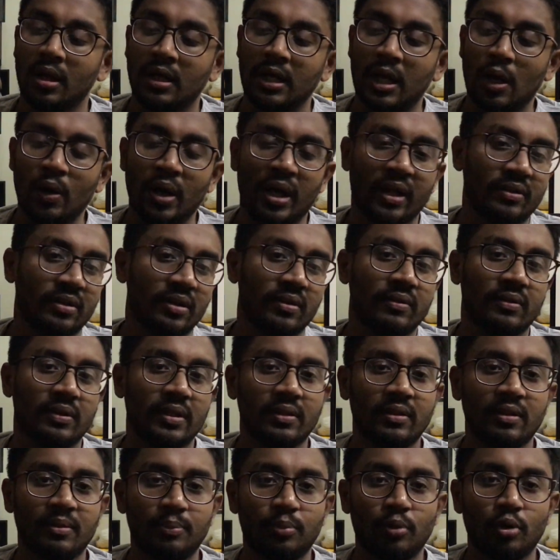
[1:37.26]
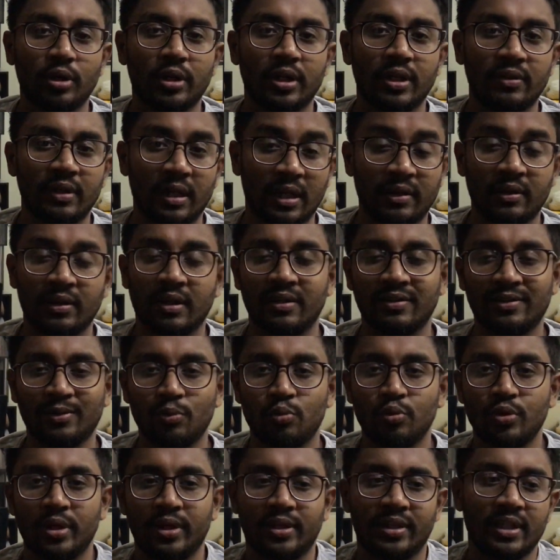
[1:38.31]
Now, as the season progresses, and there's a
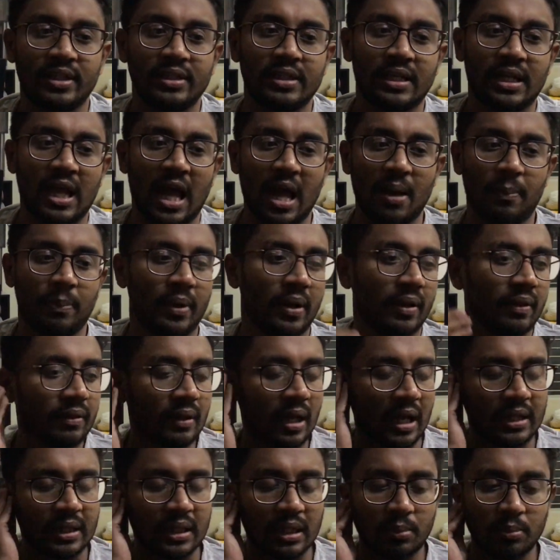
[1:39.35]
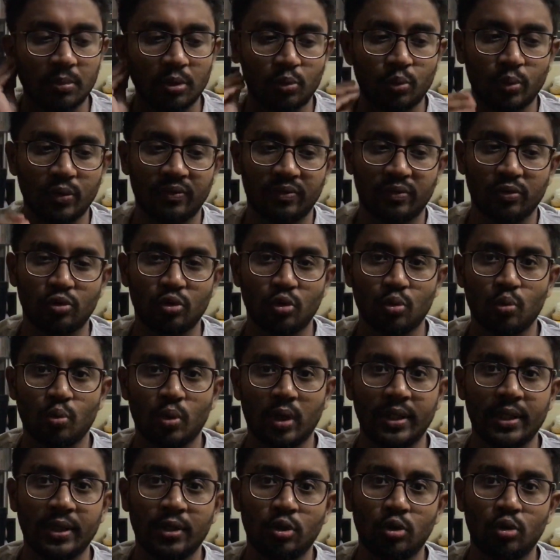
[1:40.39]
weird thing that happens, I think between season
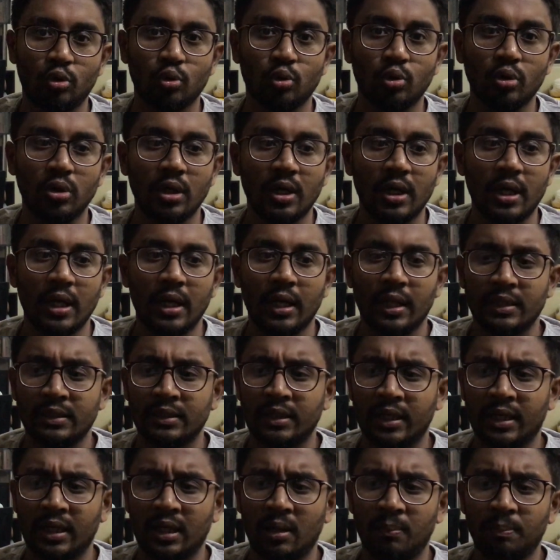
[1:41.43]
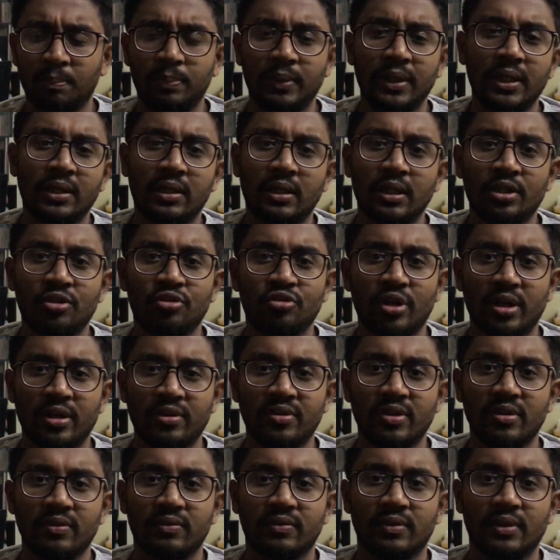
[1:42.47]
1 and 2, they completely
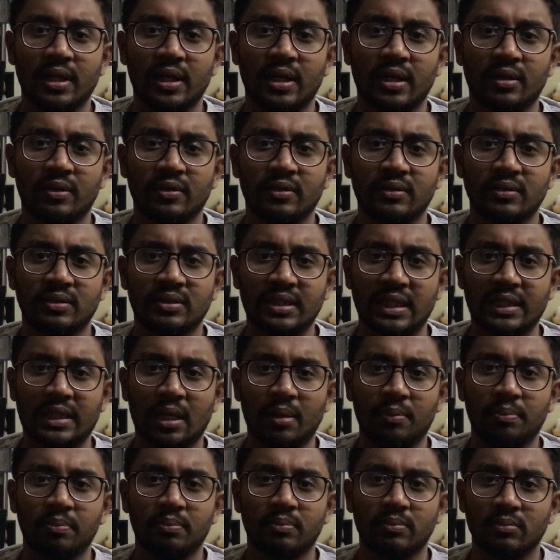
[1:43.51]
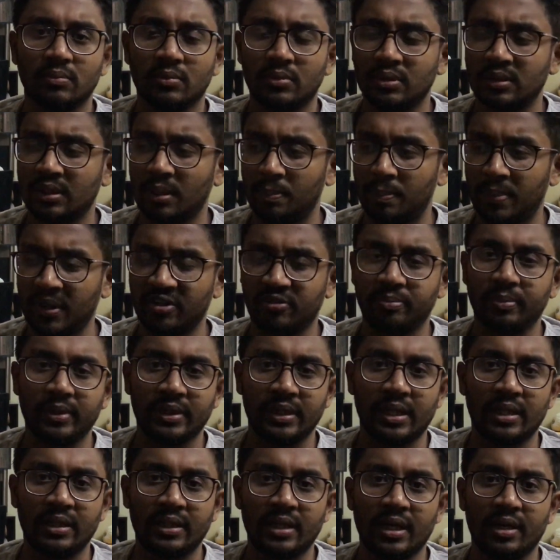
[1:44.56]
changes their setup, the
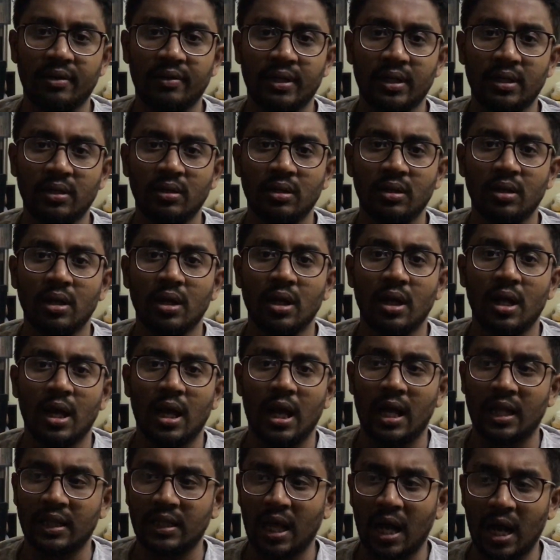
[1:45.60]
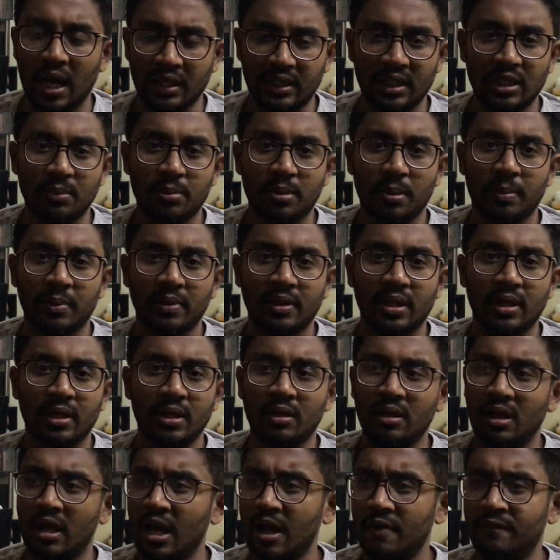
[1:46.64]
basement that they're in, and the IT department they're
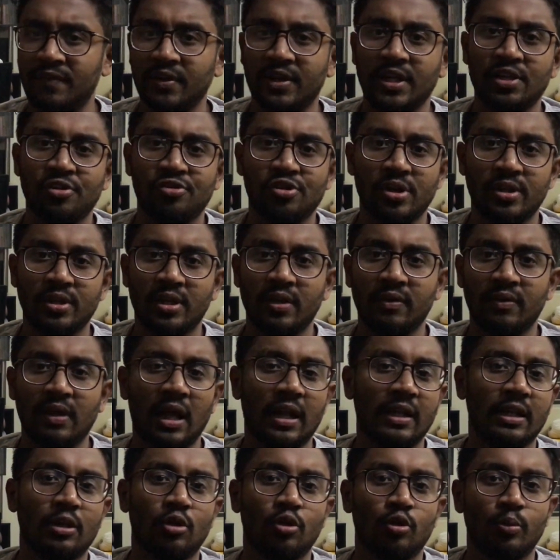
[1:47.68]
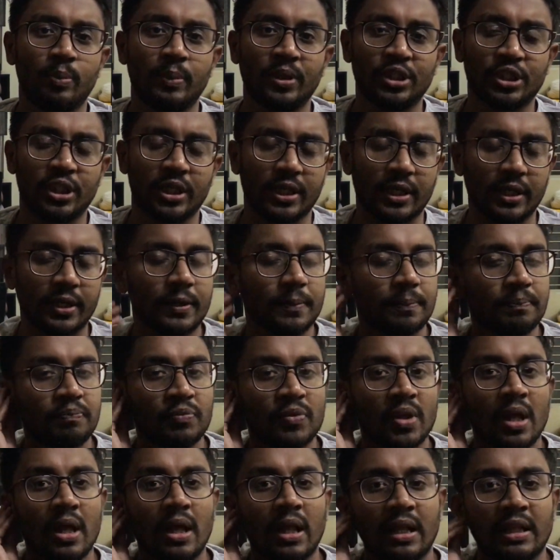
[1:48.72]
in, everything changes, and then they mention
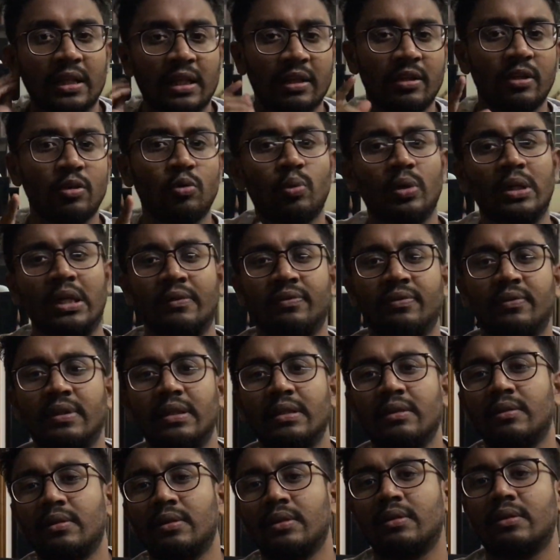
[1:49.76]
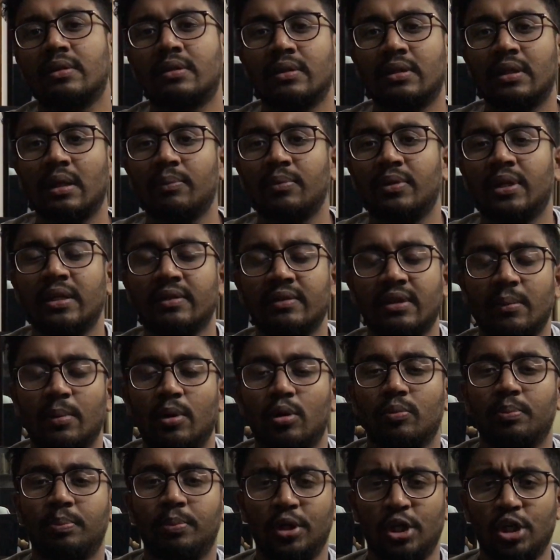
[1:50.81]
it. This is what I've seen some things
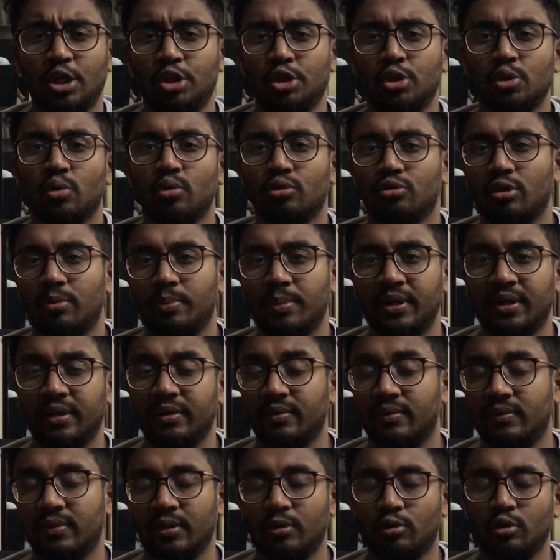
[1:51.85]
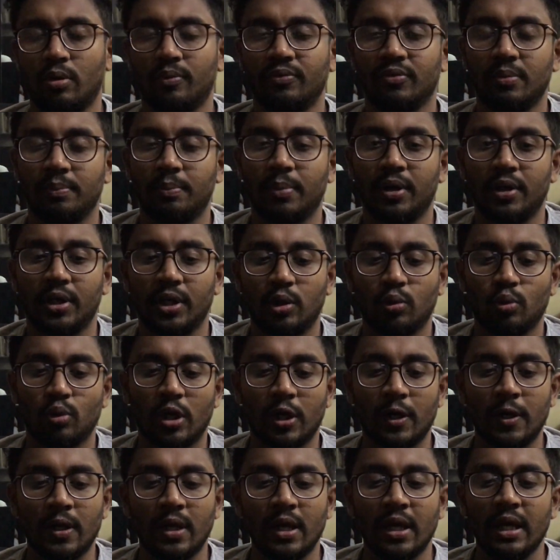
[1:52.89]
about British shows, or British sitcoms in
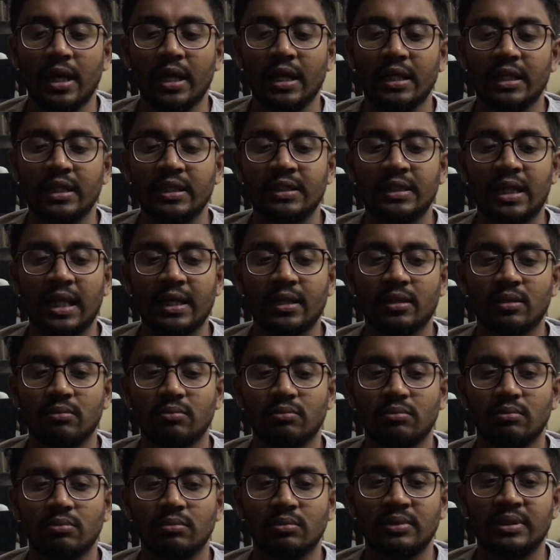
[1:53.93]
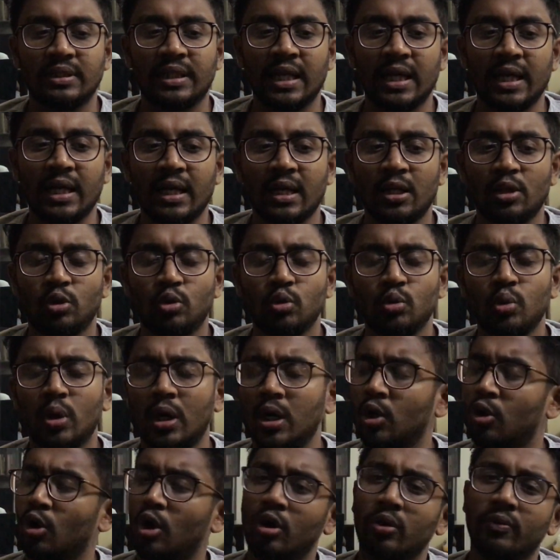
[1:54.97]
particular, is like, they do
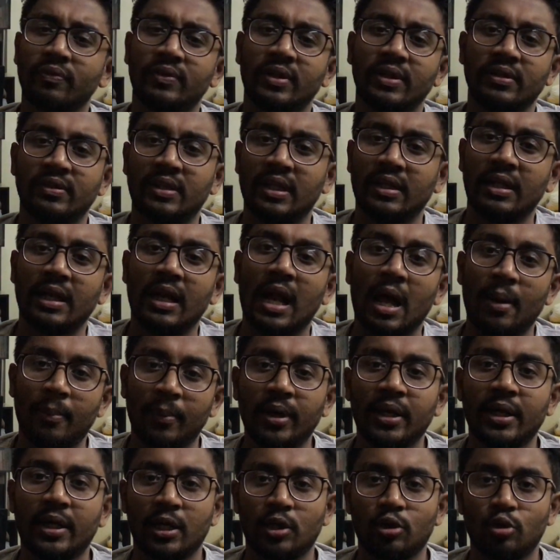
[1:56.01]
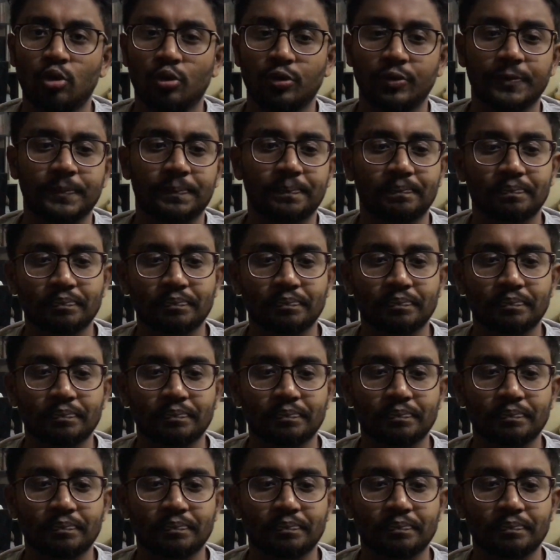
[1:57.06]
a lot of things that the American don't.